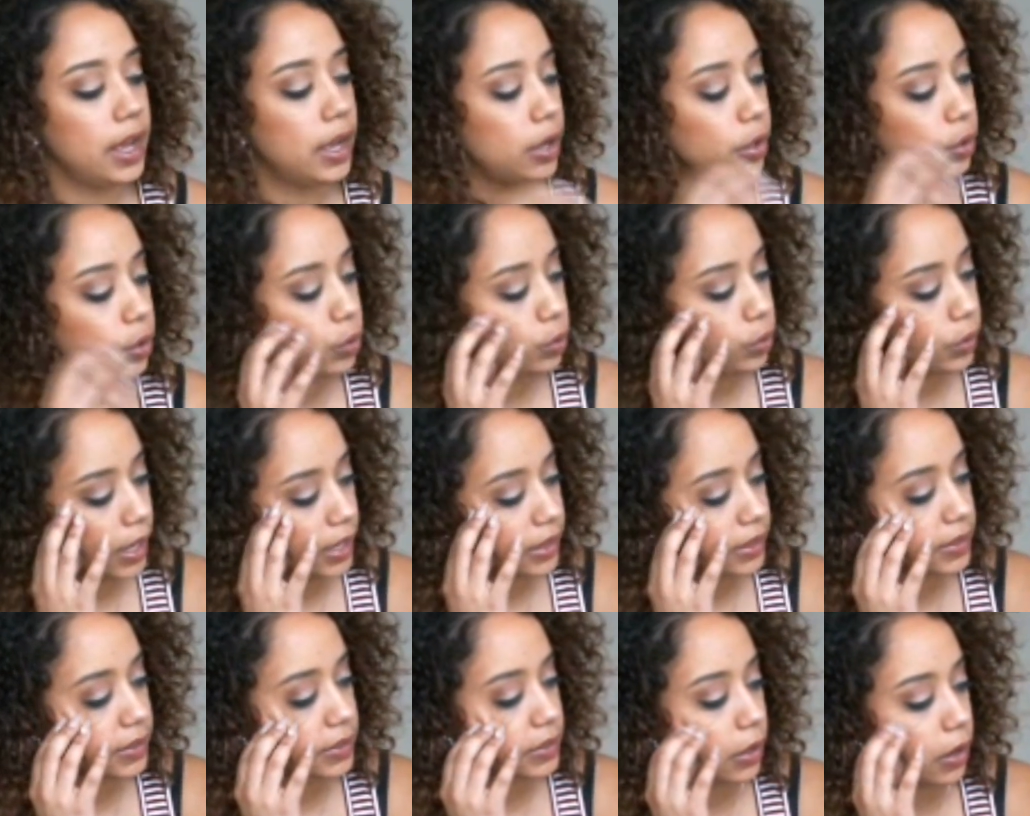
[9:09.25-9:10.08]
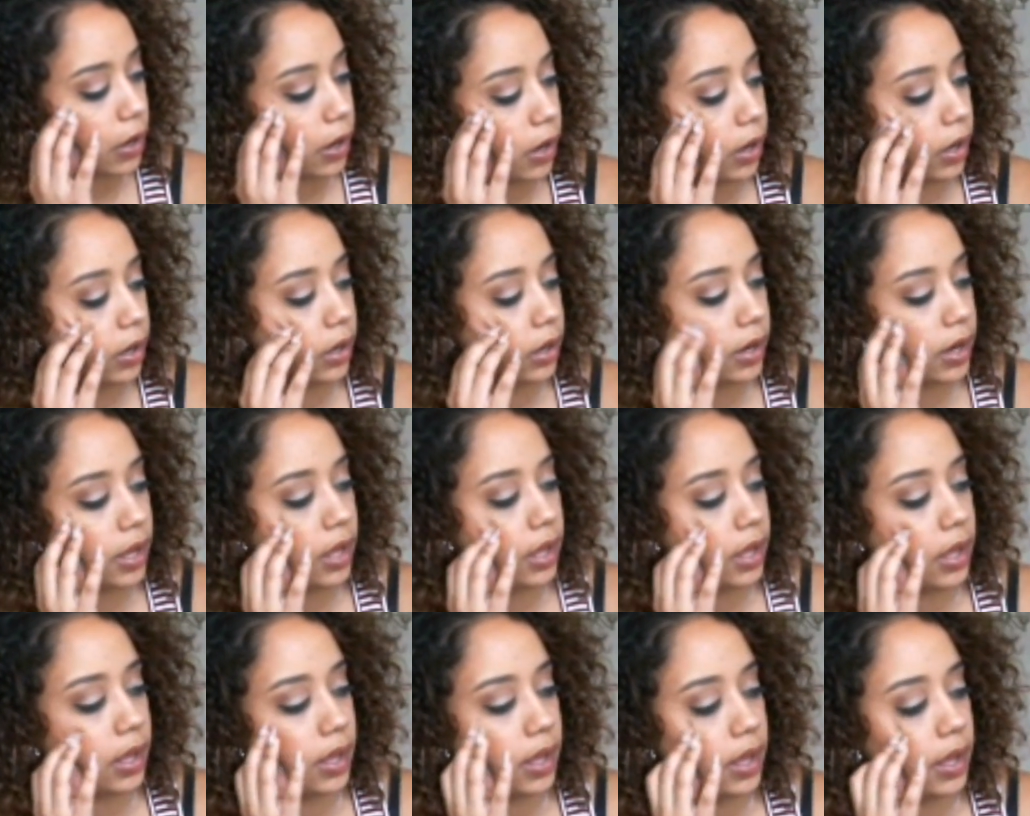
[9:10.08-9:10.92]
Who got this card?
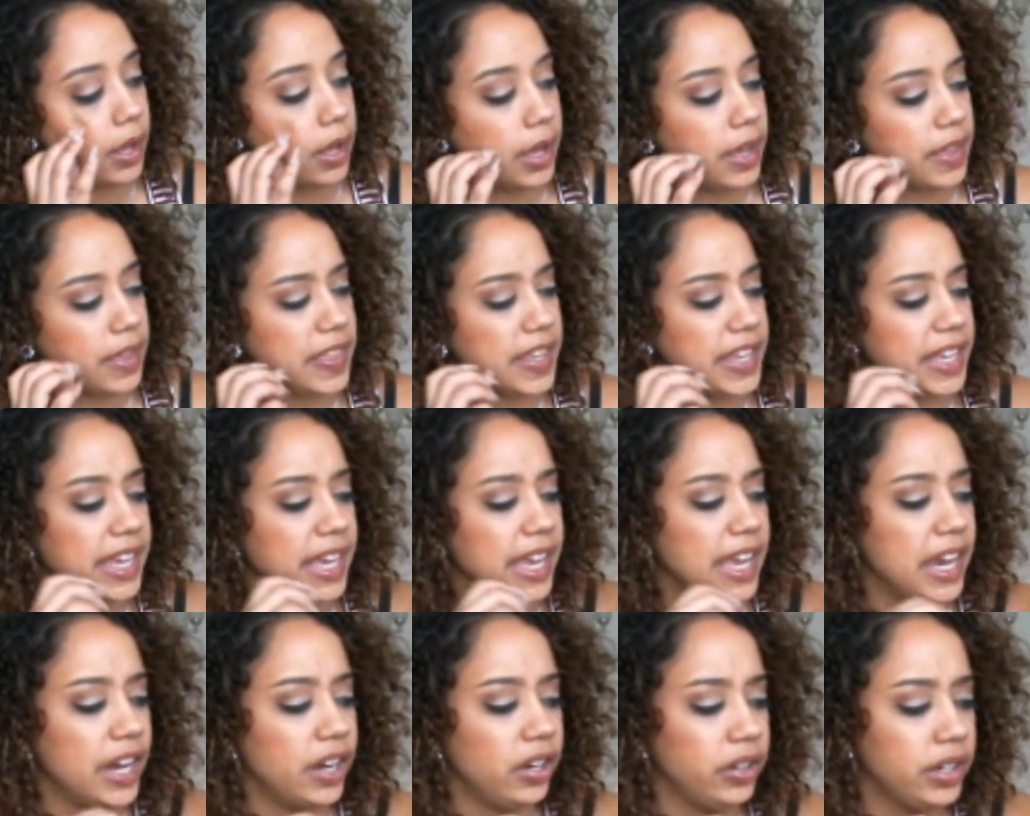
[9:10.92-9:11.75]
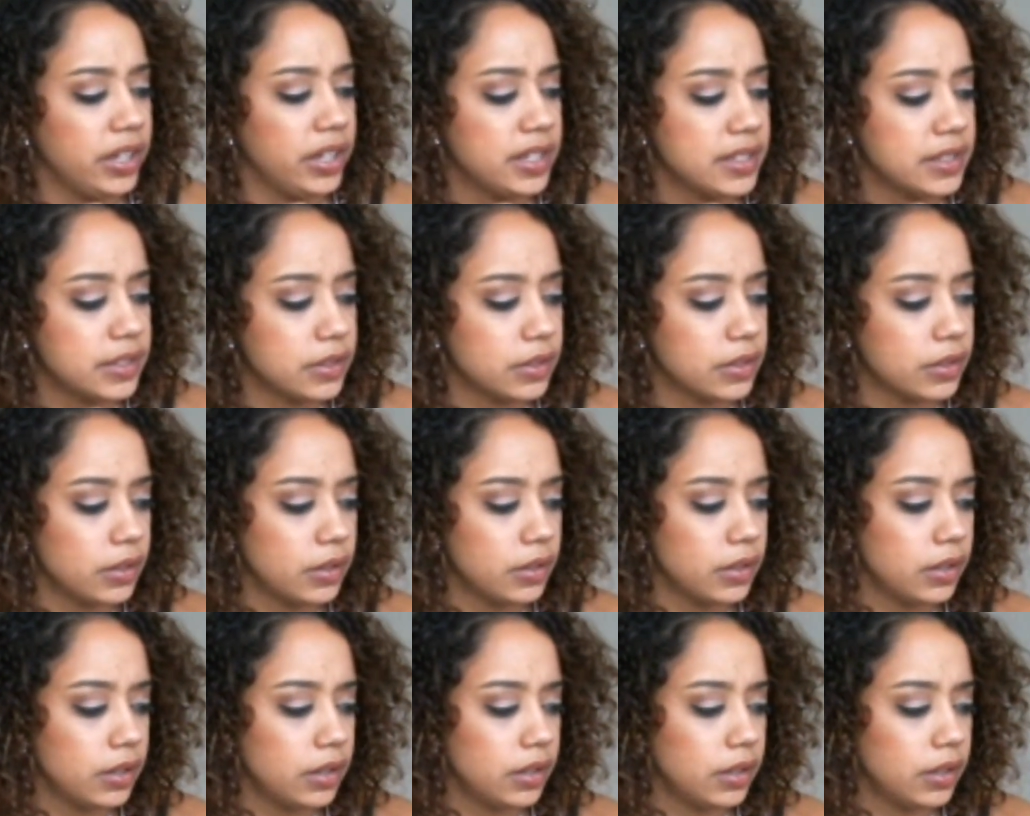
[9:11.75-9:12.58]
I think Aries.
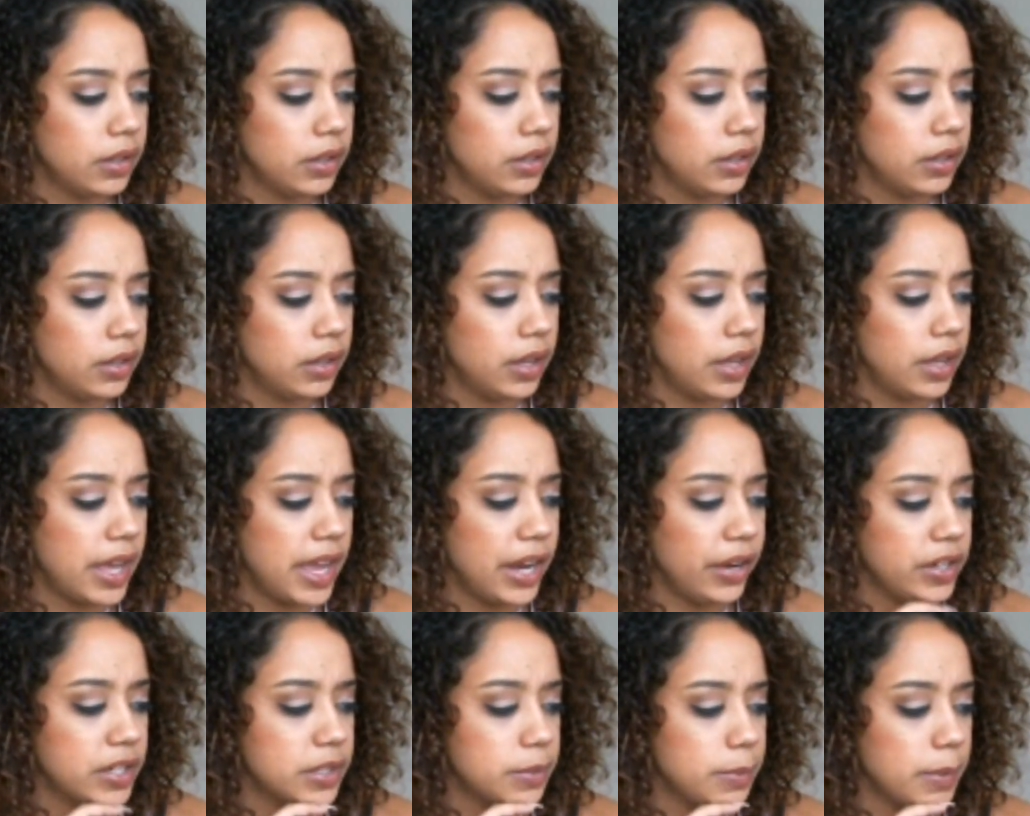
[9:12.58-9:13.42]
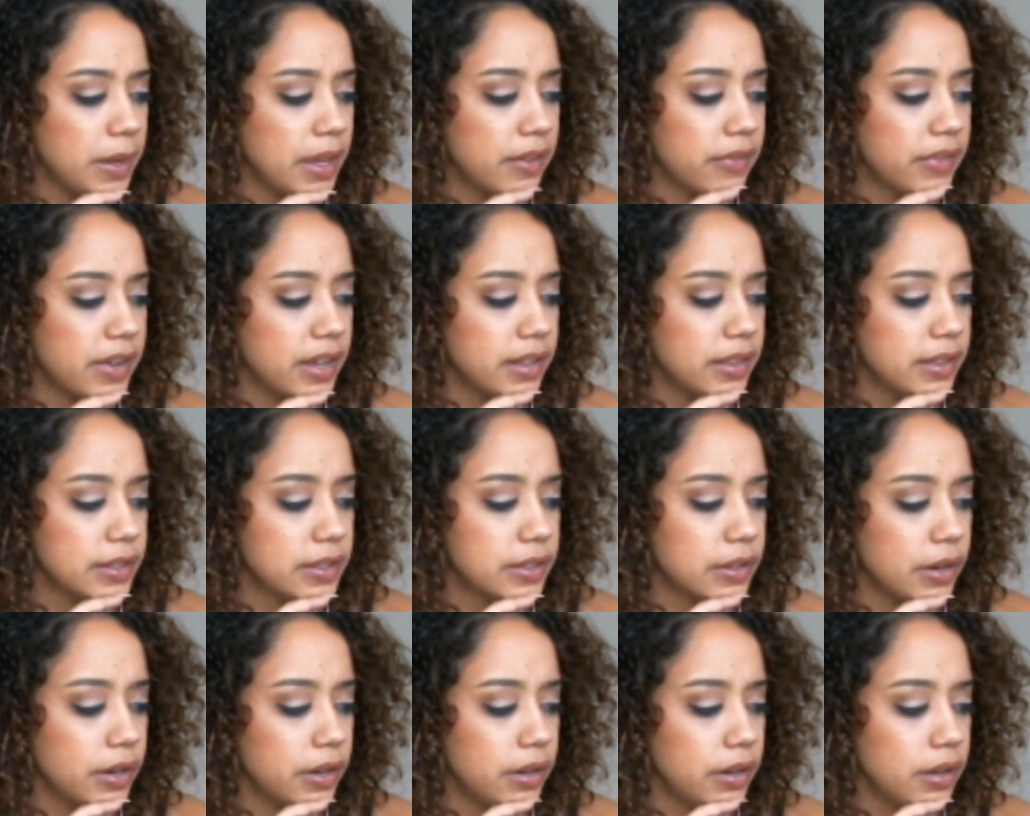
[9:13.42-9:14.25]
Aries may have gotten this
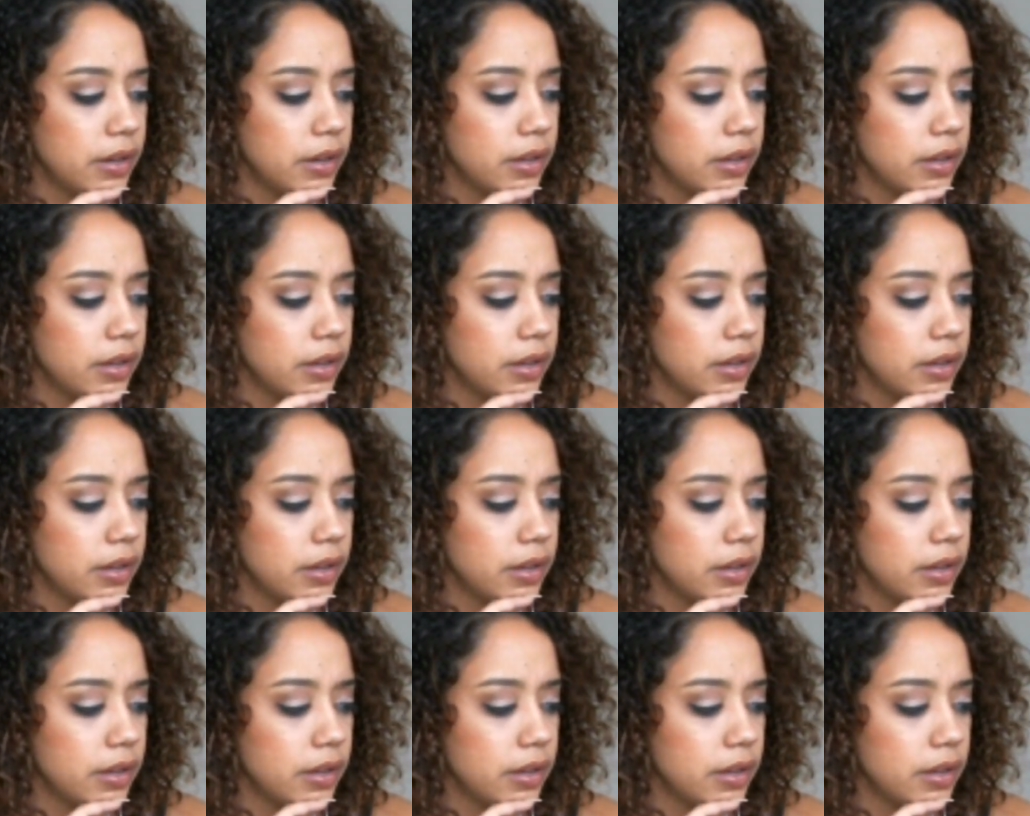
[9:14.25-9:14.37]
card.